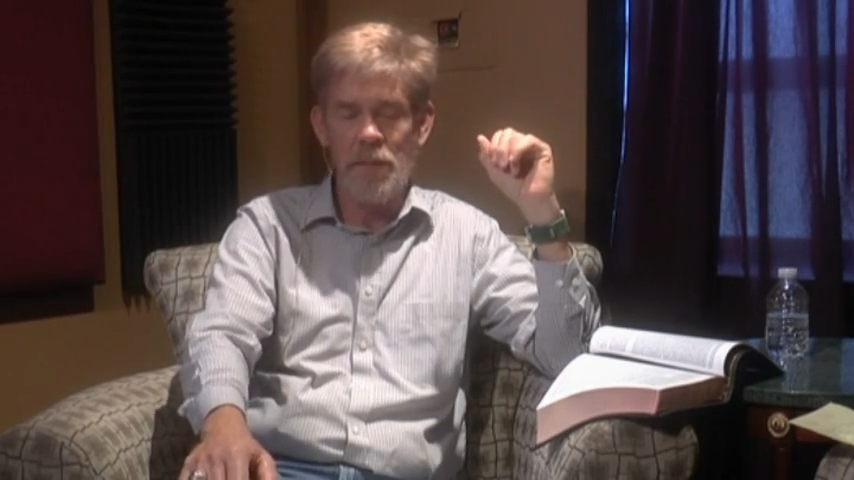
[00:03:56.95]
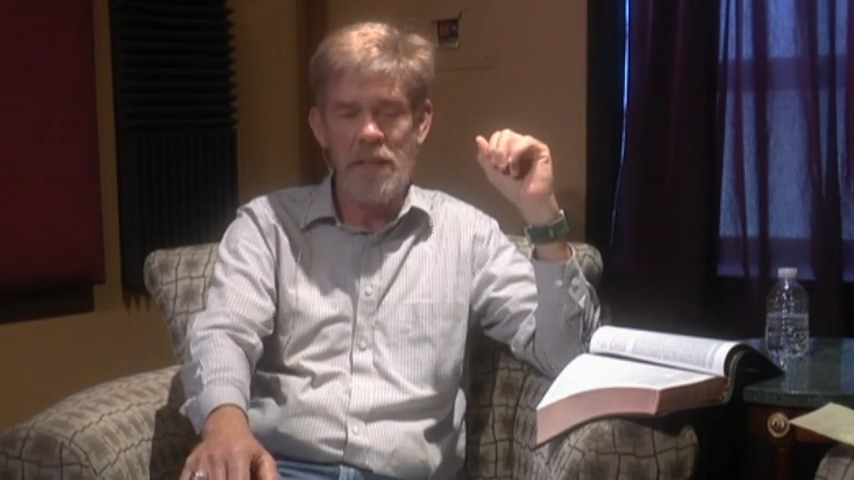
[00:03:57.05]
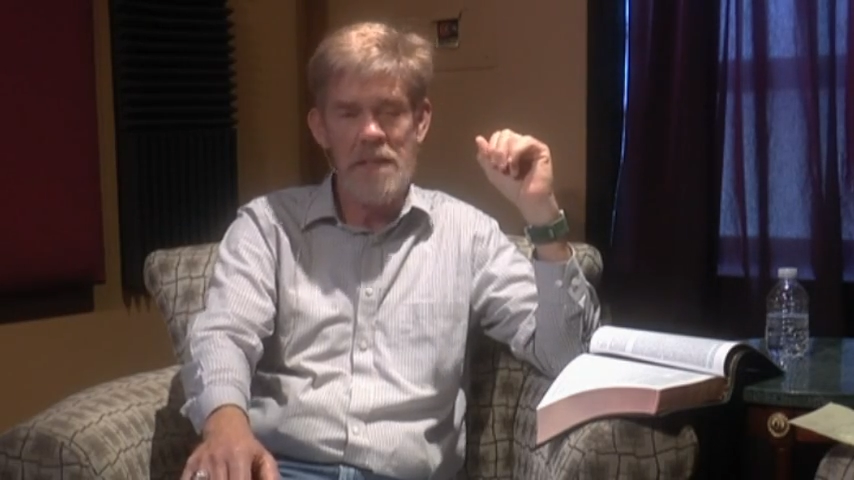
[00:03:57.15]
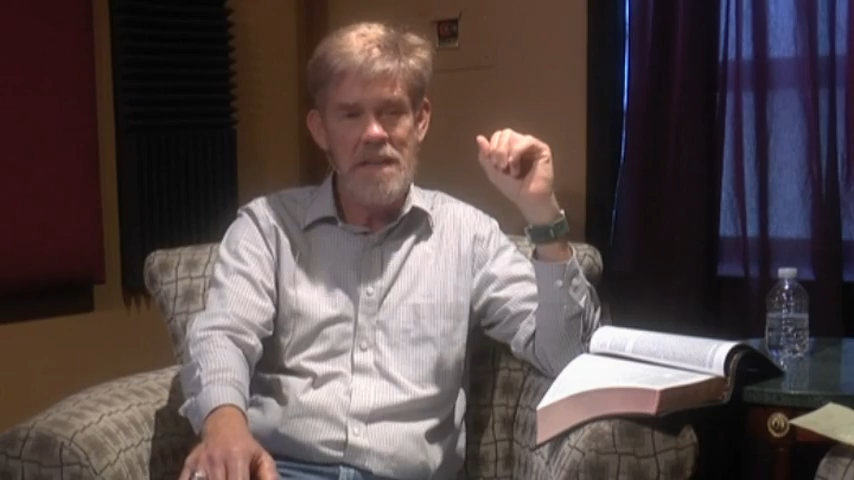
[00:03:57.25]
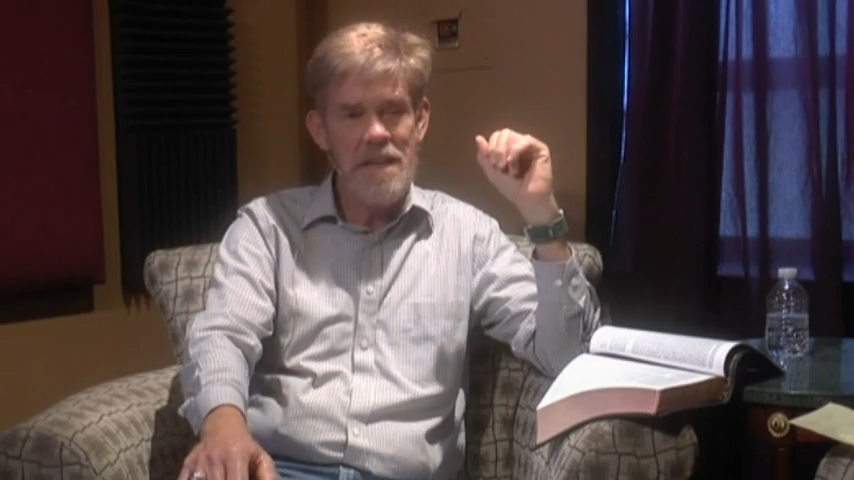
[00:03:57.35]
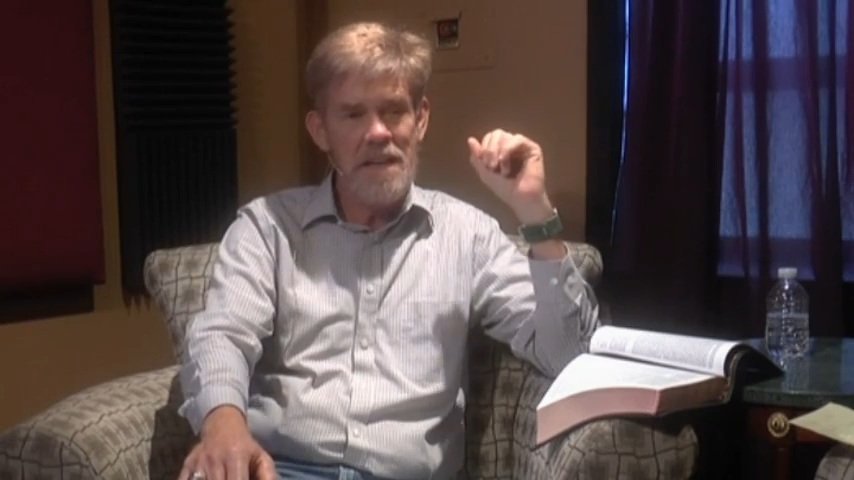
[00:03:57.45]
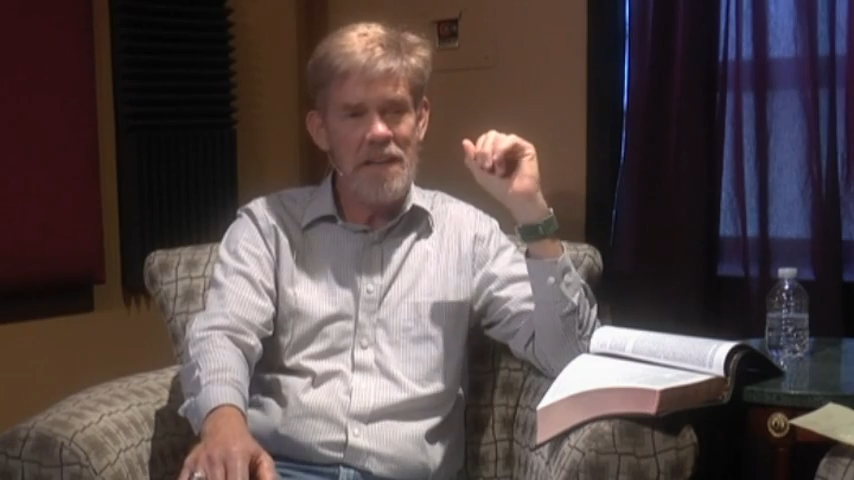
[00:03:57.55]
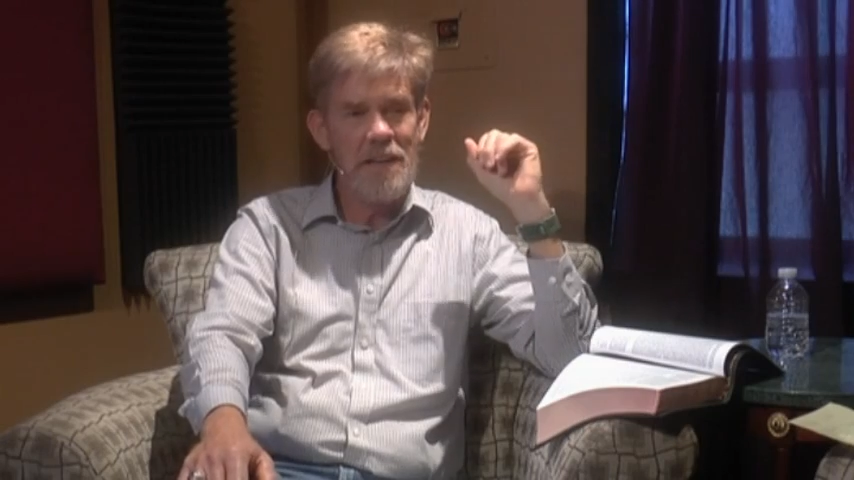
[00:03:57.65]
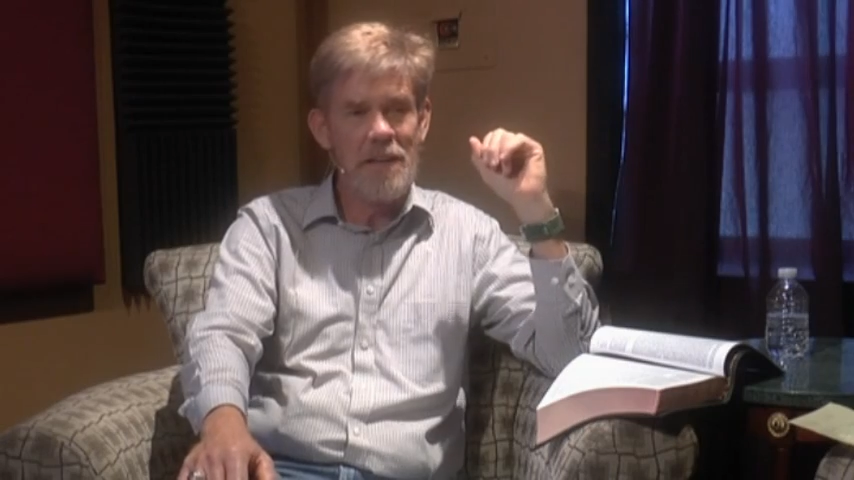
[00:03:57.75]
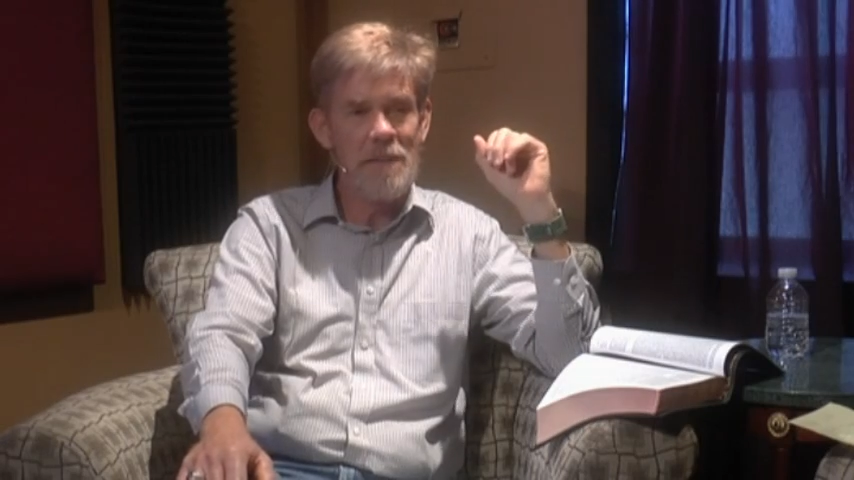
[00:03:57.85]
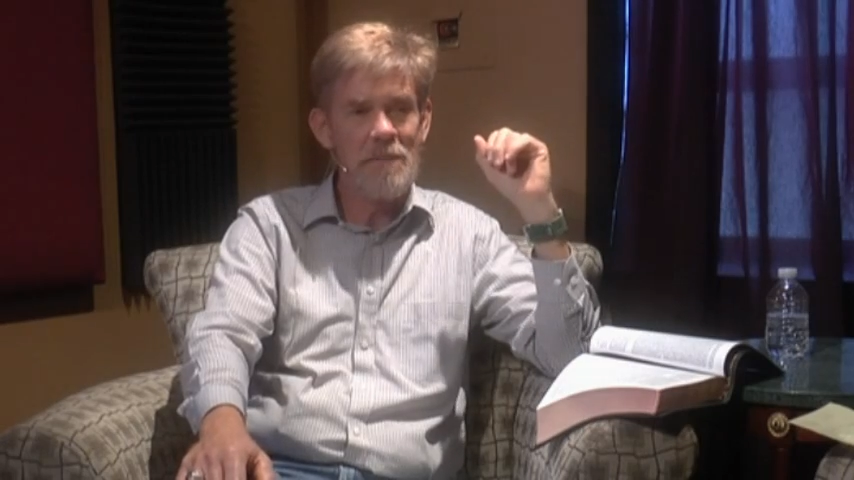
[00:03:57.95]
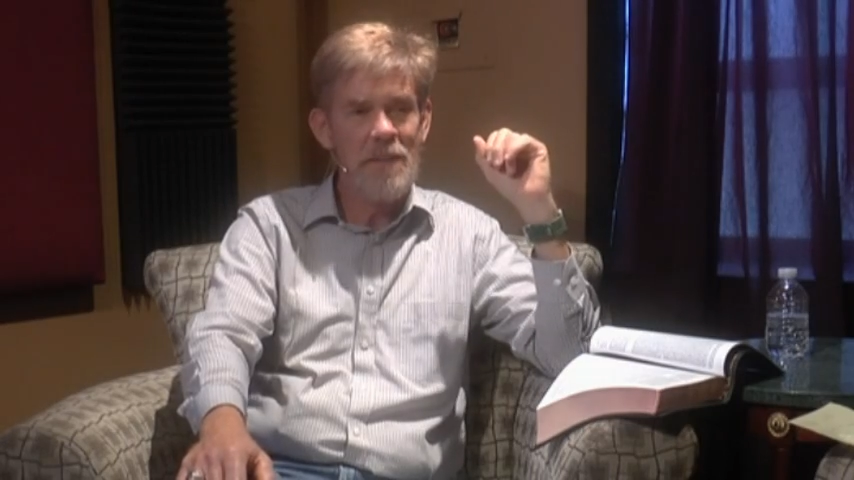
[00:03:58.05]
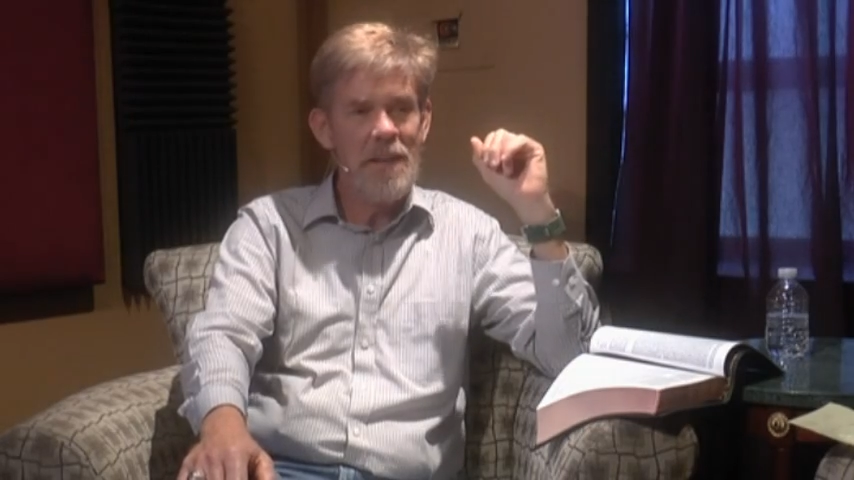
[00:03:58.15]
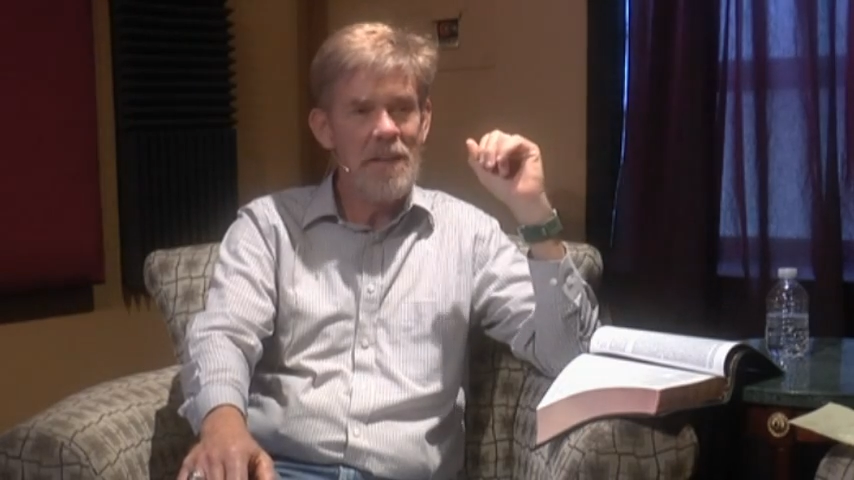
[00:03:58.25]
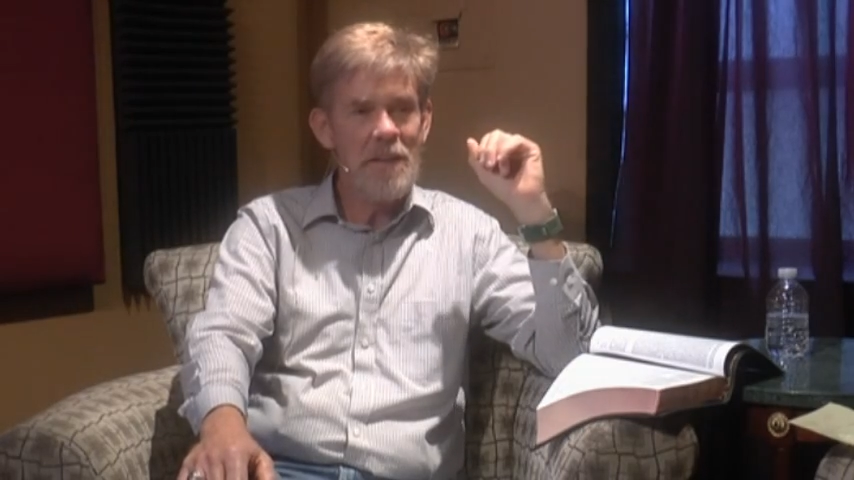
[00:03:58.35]
But um,
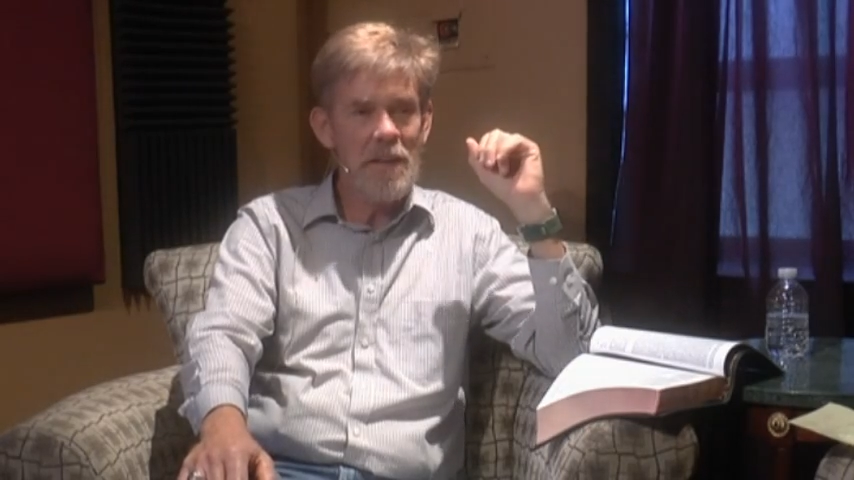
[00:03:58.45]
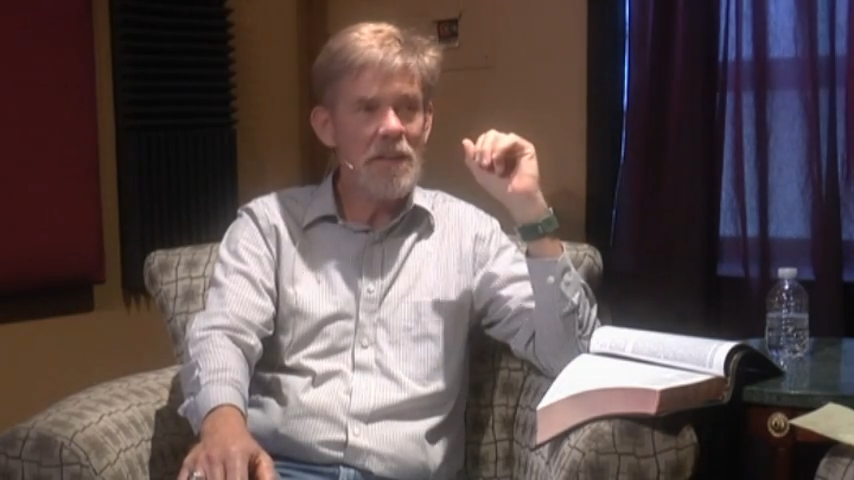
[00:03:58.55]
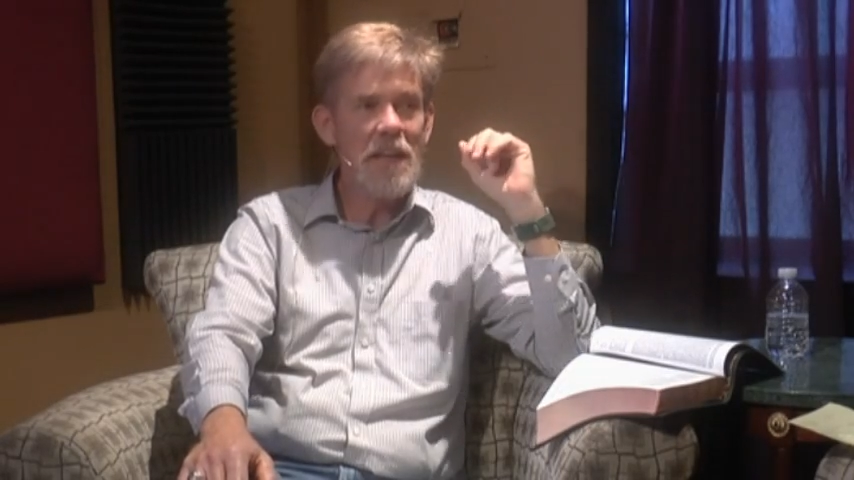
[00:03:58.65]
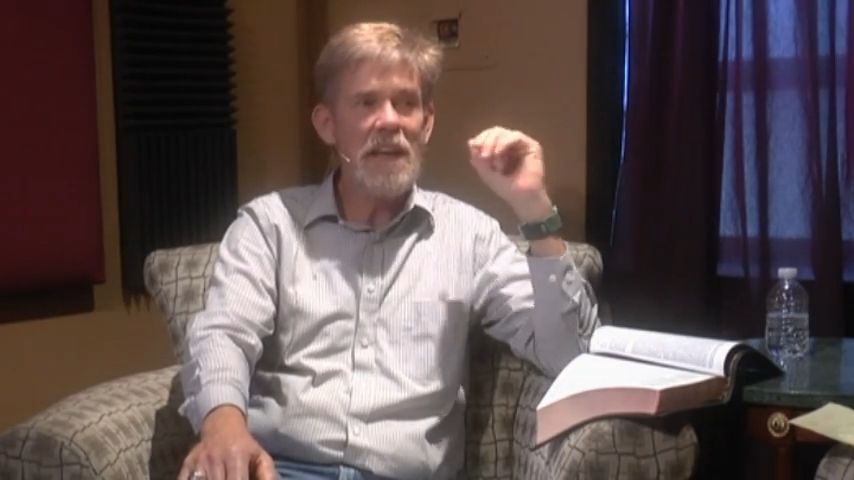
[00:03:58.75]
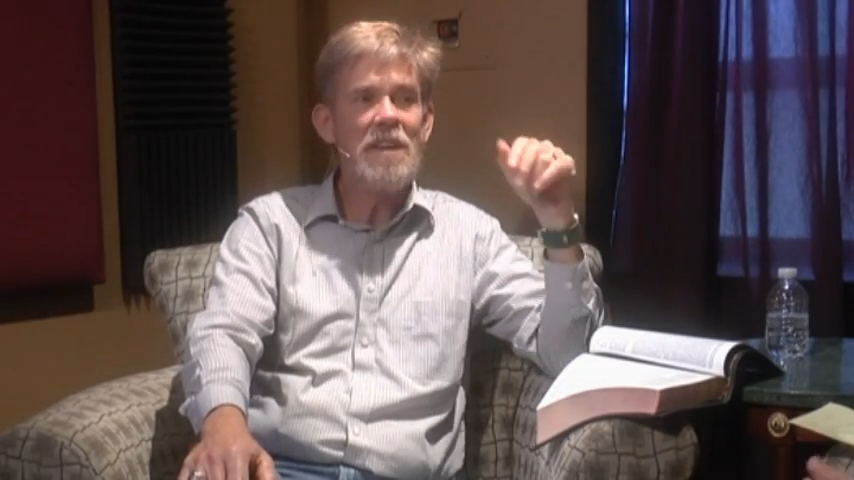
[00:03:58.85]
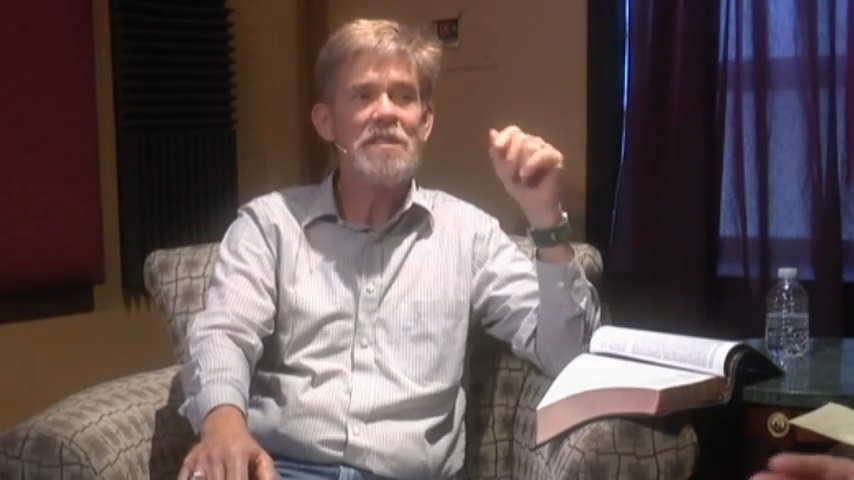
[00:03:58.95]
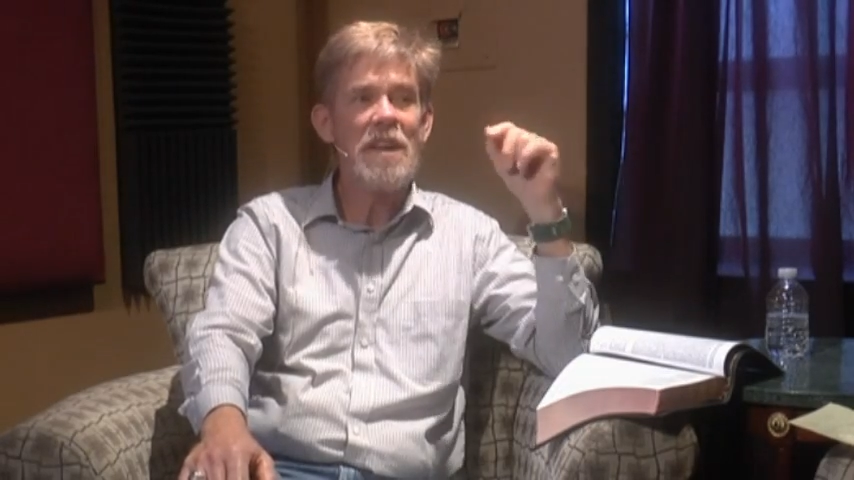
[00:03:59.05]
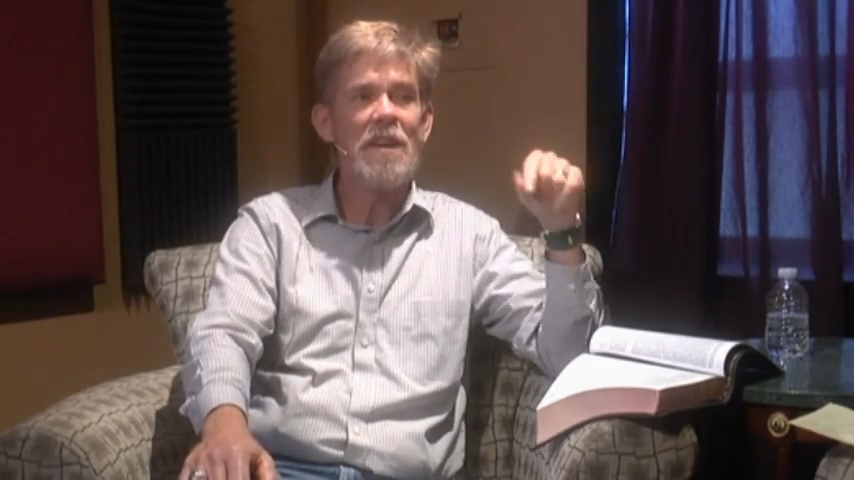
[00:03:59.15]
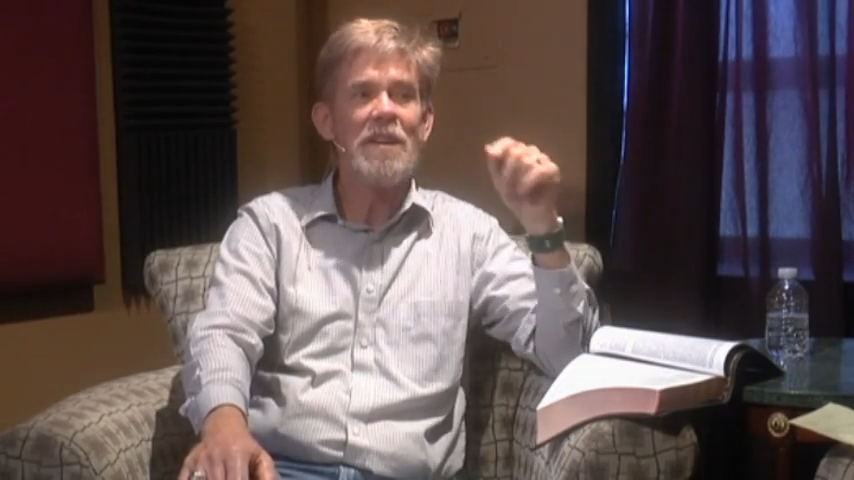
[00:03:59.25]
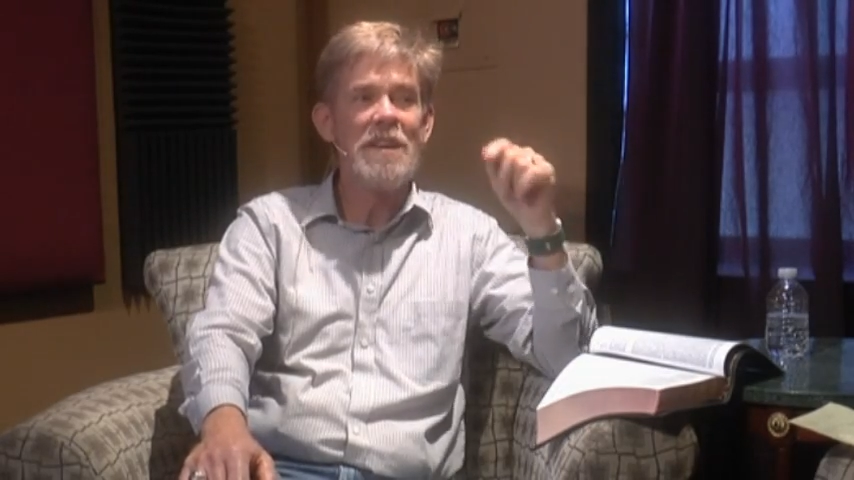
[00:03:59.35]
but at least a, they're